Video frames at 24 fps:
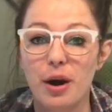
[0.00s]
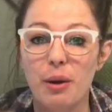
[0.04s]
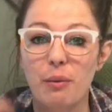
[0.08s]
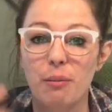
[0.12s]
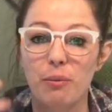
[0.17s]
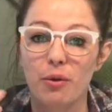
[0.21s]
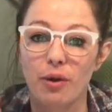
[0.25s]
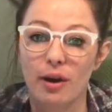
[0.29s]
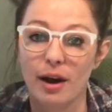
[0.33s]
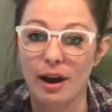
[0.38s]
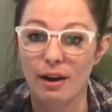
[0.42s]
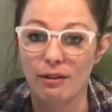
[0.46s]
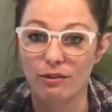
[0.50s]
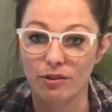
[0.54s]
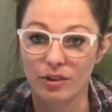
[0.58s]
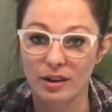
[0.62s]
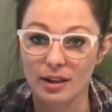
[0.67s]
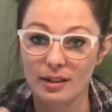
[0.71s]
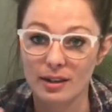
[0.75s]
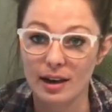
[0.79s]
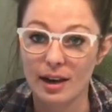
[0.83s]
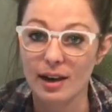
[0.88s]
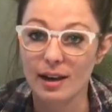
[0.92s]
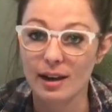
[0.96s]
more
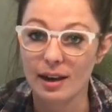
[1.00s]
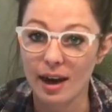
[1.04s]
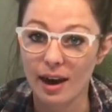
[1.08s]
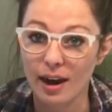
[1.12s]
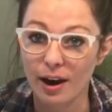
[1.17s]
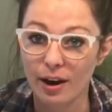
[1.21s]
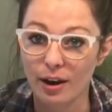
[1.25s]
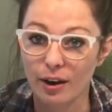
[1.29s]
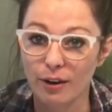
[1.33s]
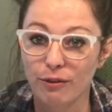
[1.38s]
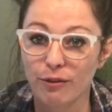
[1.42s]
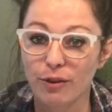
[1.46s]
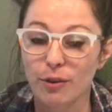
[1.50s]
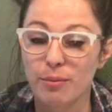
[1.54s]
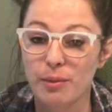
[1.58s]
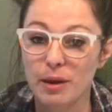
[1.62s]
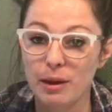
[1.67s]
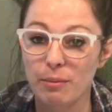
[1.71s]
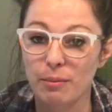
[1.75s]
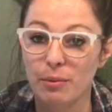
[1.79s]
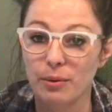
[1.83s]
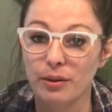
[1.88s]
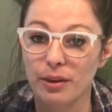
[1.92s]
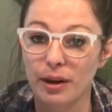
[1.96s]
everyday care for
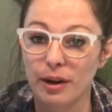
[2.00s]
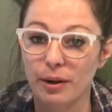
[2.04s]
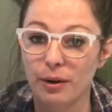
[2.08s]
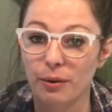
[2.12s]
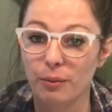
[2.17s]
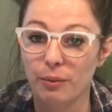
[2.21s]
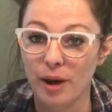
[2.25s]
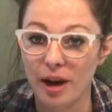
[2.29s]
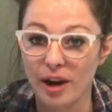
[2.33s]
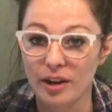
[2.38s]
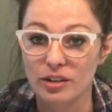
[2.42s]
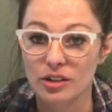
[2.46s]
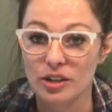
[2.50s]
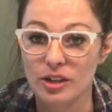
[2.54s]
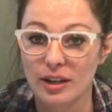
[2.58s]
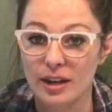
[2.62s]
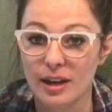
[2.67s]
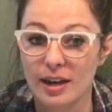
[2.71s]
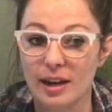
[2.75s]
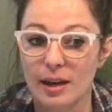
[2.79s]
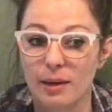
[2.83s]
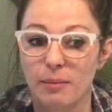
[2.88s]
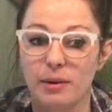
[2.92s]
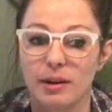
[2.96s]
people that are watching
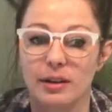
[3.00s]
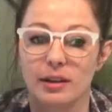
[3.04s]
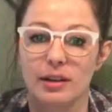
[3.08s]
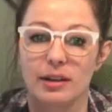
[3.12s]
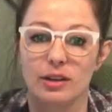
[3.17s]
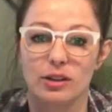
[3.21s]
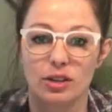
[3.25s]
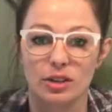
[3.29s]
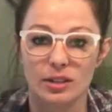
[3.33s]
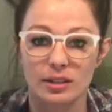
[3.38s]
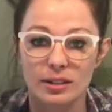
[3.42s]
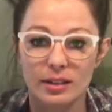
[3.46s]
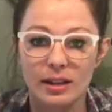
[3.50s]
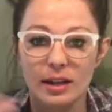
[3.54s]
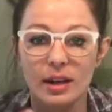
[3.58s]
him and can just